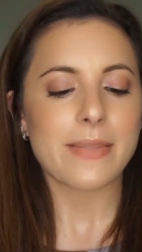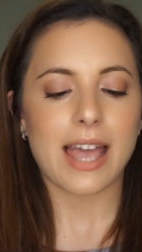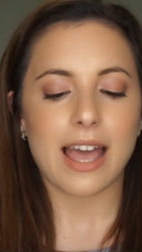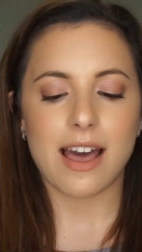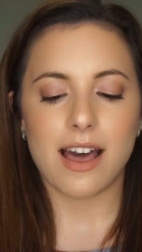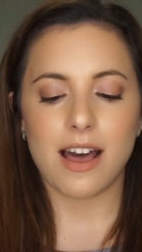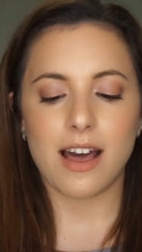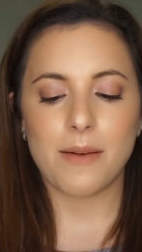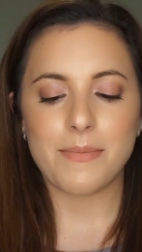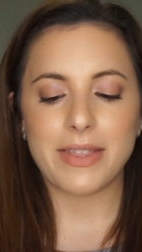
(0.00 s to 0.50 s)

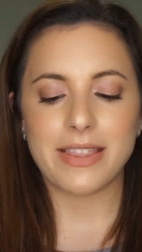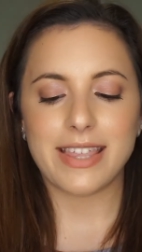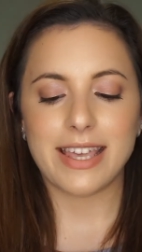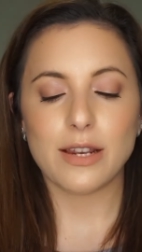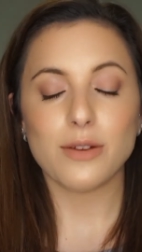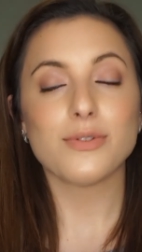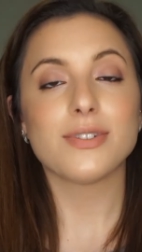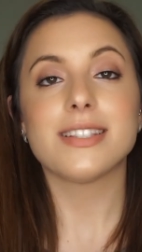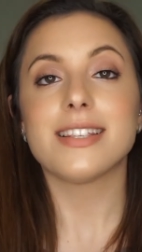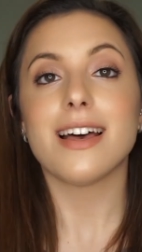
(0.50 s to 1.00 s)
Um, they
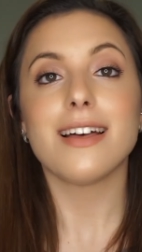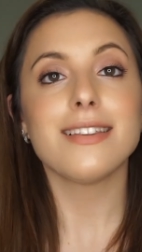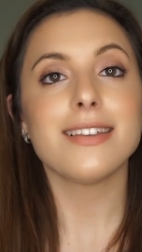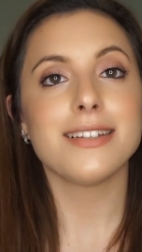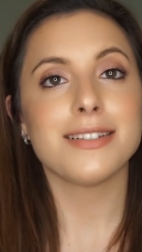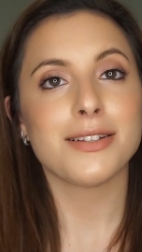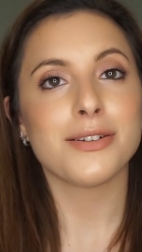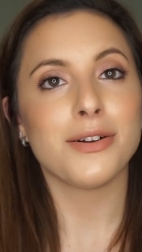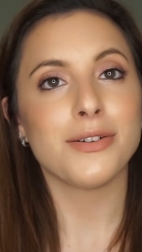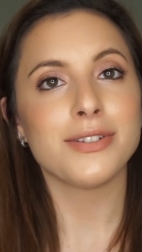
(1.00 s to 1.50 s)
don't sell
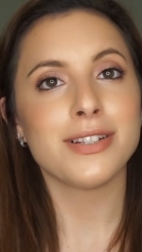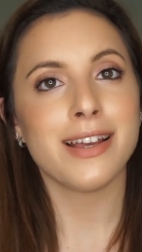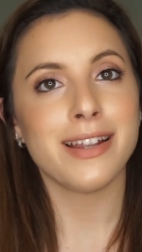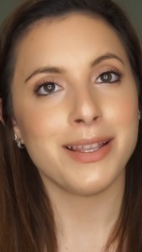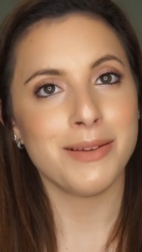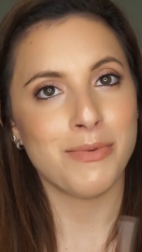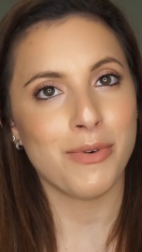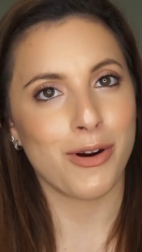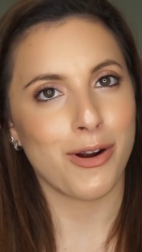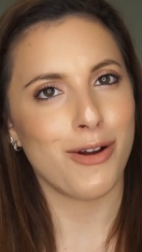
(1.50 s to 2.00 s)
these at Ulta
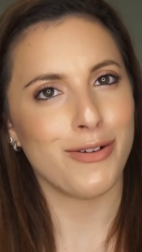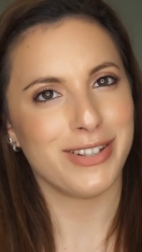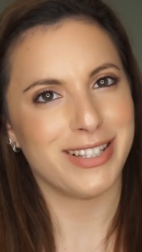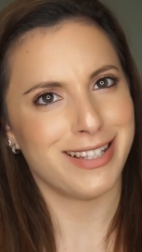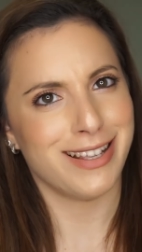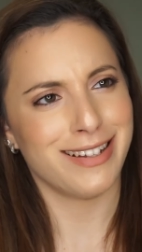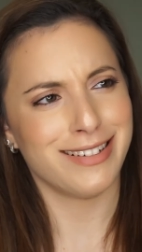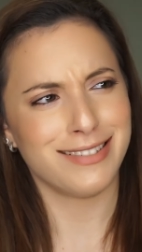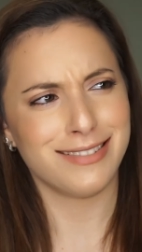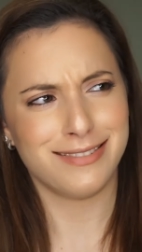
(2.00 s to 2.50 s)
anymore all of a
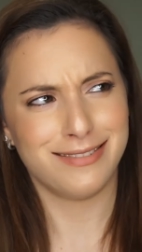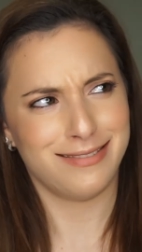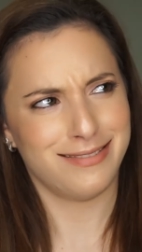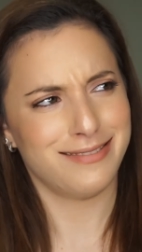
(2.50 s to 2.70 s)
sudden.